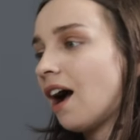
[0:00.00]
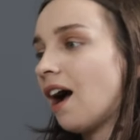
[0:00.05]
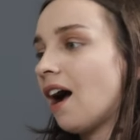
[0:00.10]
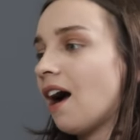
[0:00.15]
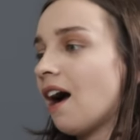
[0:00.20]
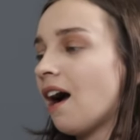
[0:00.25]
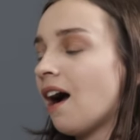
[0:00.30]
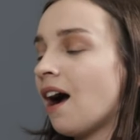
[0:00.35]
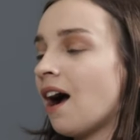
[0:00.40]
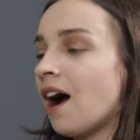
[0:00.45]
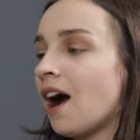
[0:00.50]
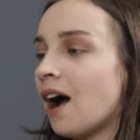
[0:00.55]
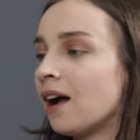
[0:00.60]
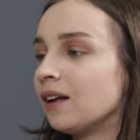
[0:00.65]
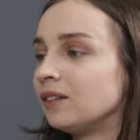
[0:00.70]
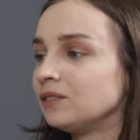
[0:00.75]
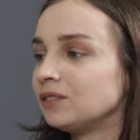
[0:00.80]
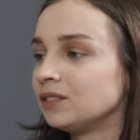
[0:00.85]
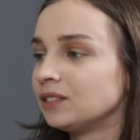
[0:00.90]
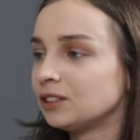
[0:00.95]
Uh,
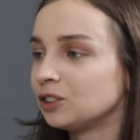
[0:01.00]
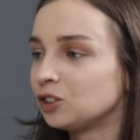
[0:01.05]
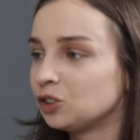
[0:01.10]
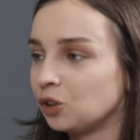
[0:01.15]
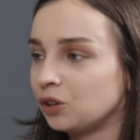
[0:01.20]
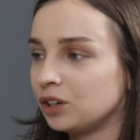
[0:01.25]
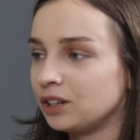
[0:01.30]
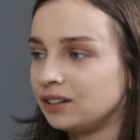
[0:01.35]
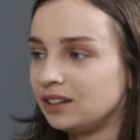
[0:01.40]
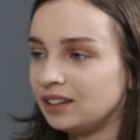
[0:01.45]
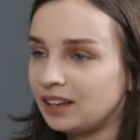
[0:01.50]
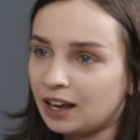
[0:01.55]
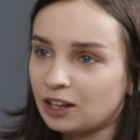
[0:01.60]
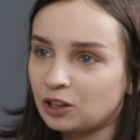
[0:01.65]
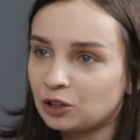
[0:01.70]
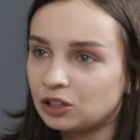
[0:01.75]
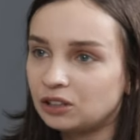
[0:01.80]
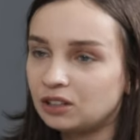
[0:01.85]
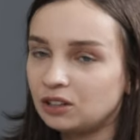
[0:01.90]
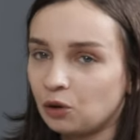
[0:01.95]
so in the
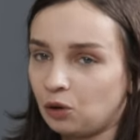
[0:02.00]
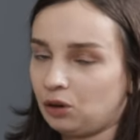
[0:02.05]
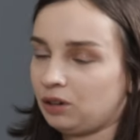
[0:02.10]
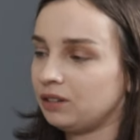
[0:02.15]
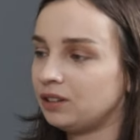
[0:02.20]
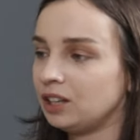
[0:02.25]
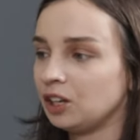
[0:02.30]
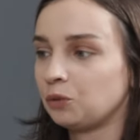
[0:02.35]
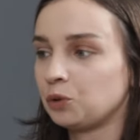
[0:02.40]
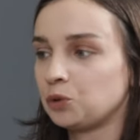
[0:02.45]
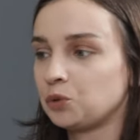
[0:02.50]
end, the only thing